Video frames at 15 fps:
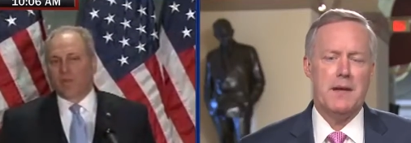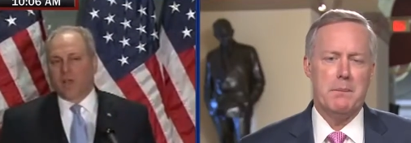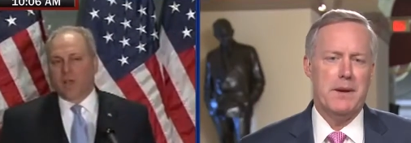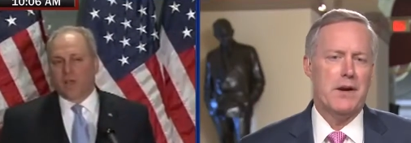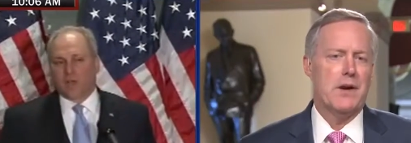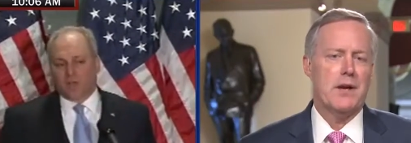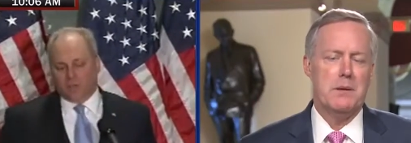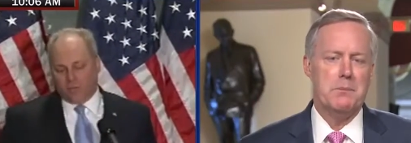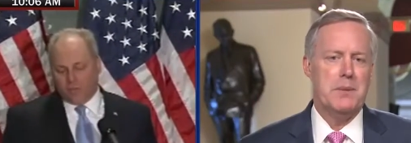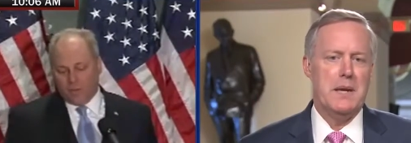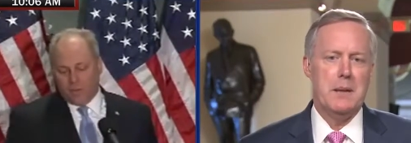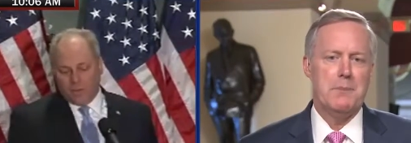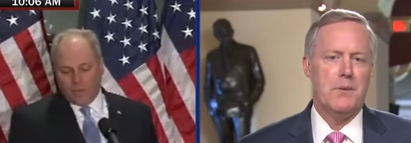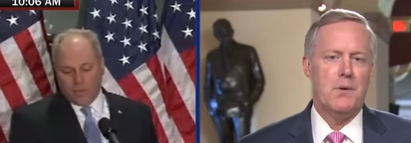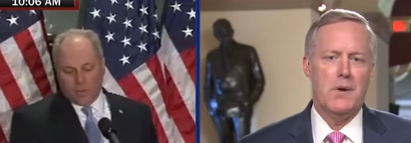Speaker 1: American
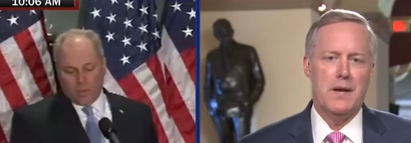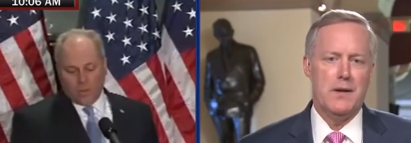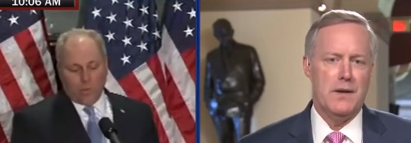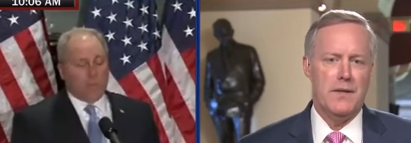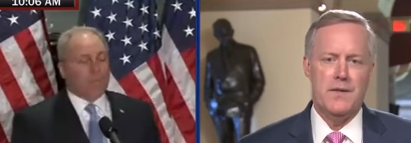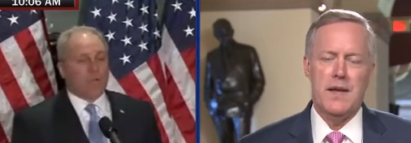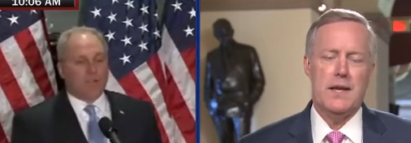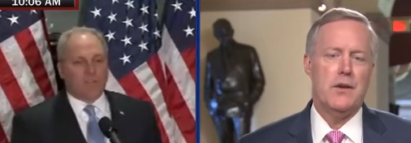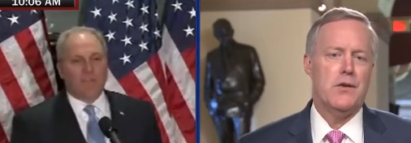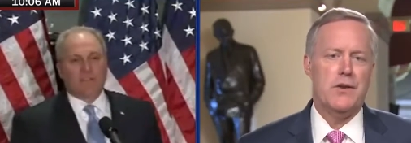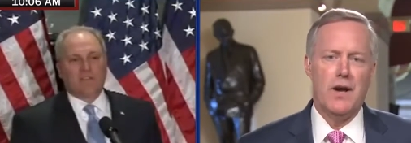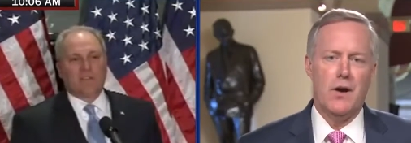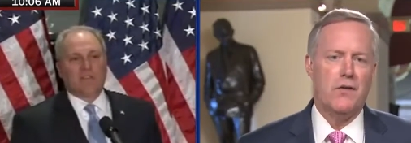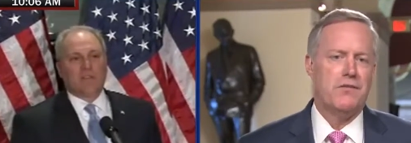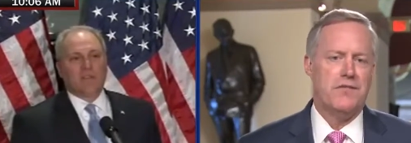people and that you
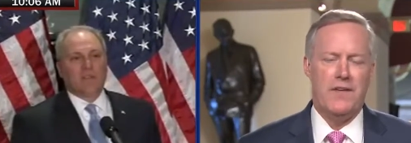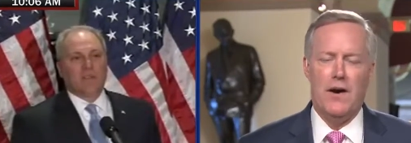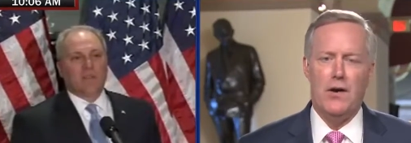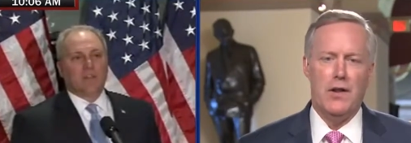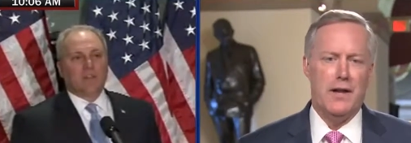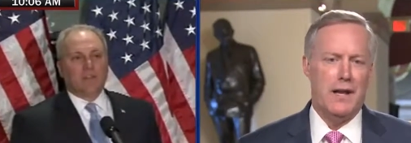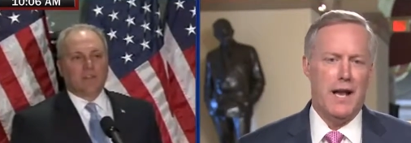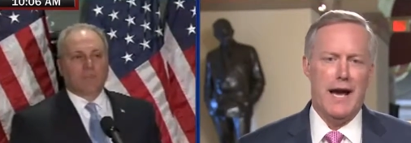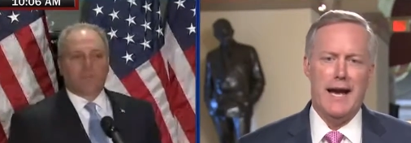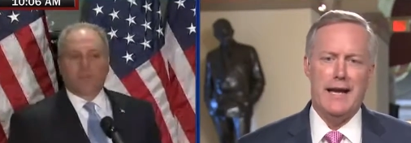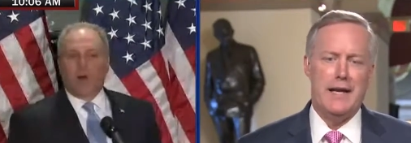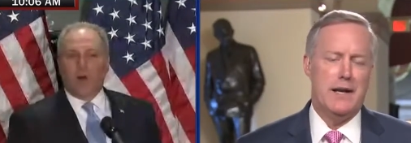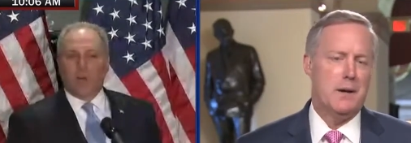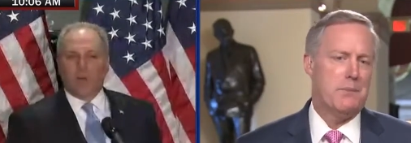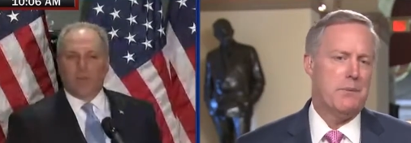don't fall in
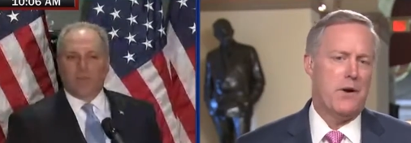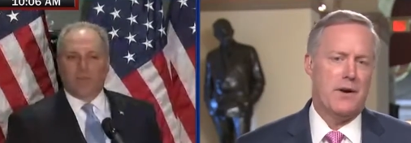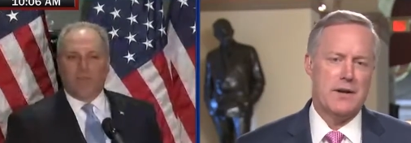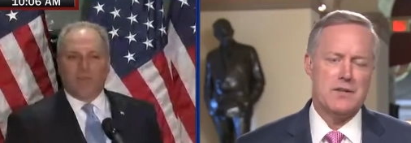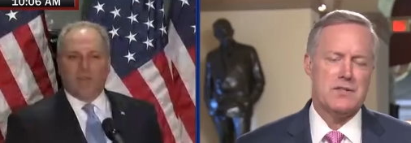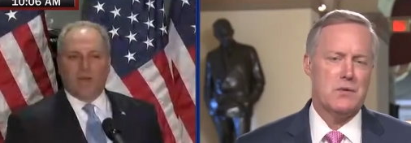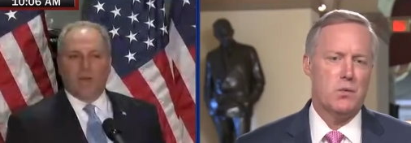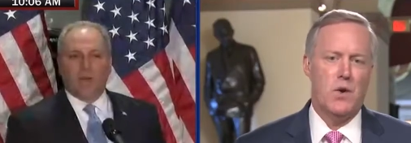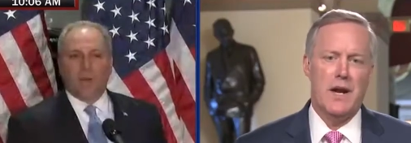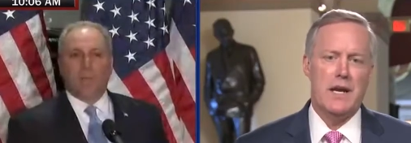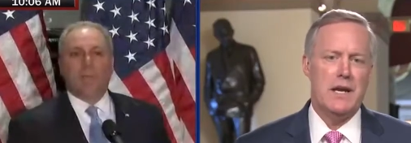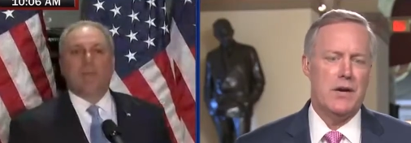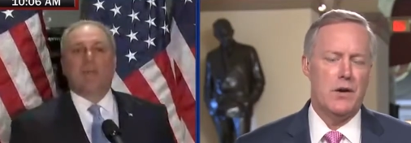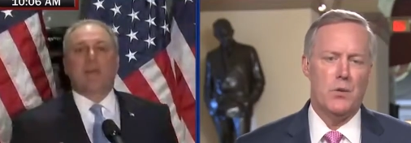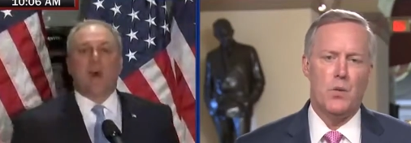line in a partisan
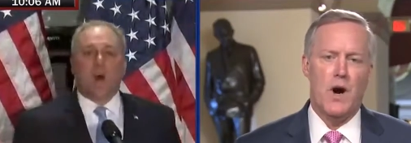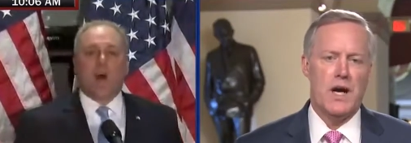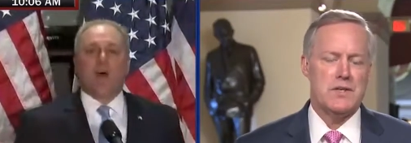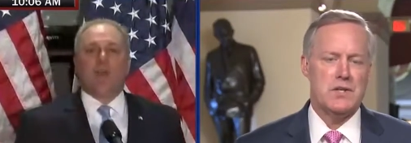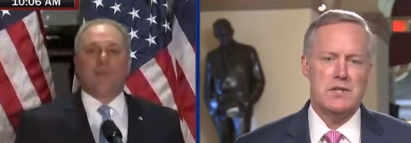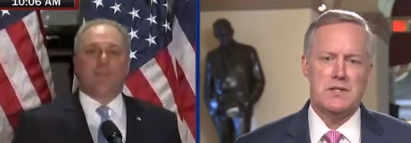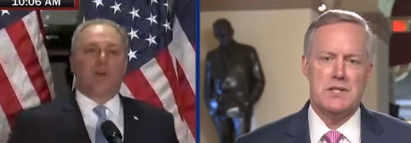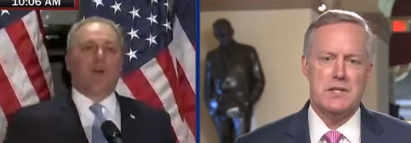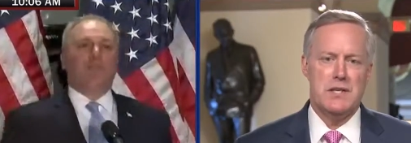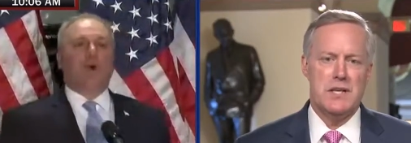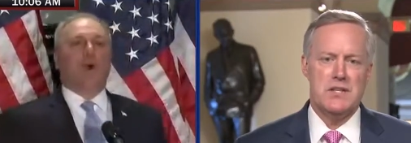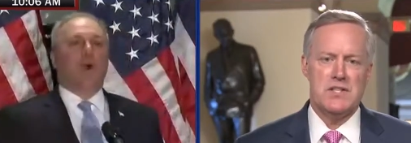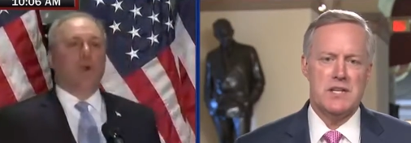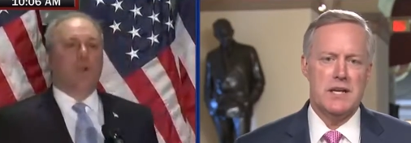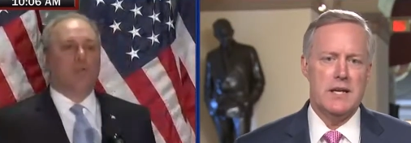way here in Washington,
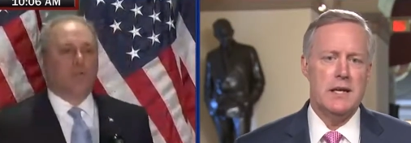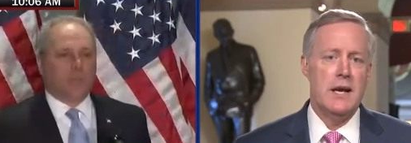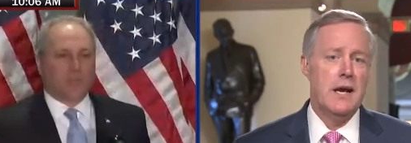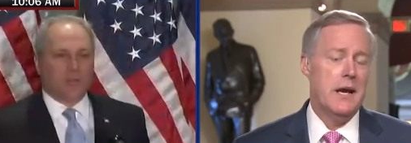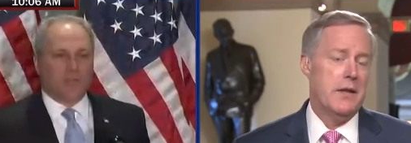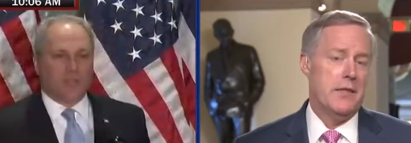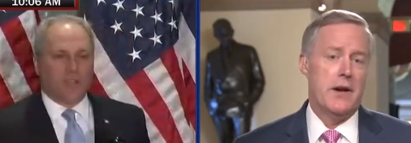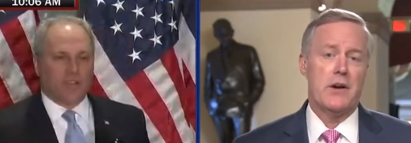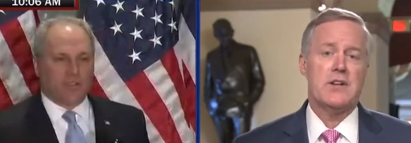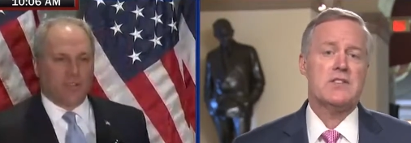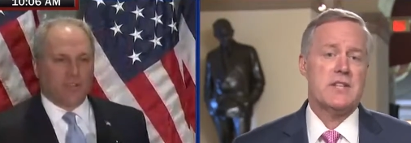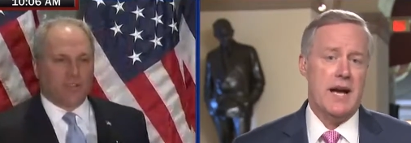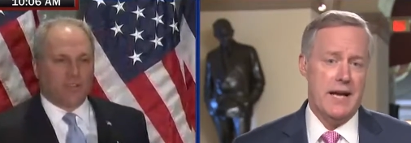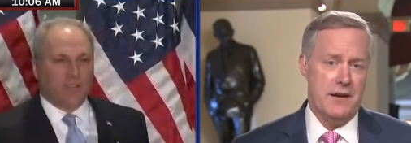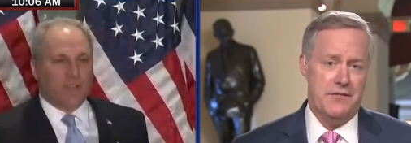D.C., there are
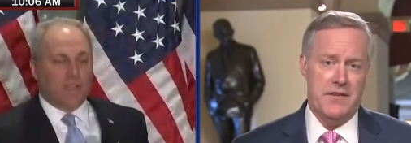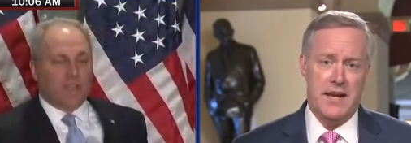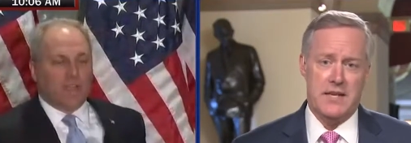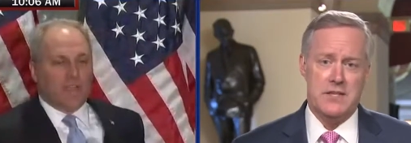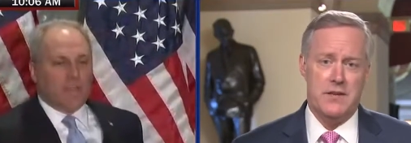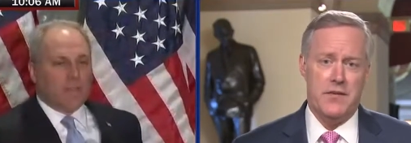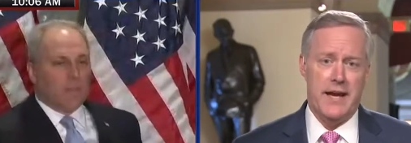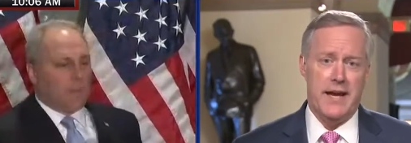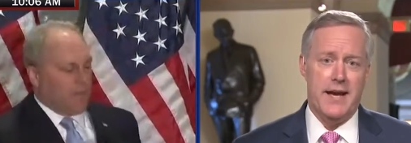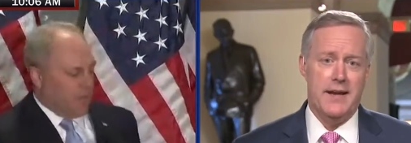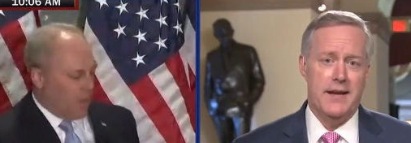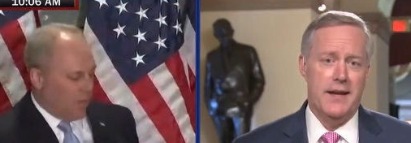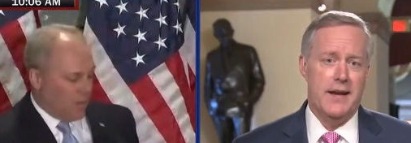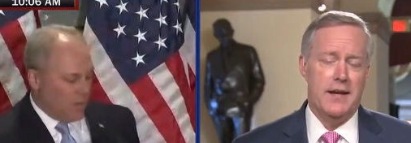side effects of that.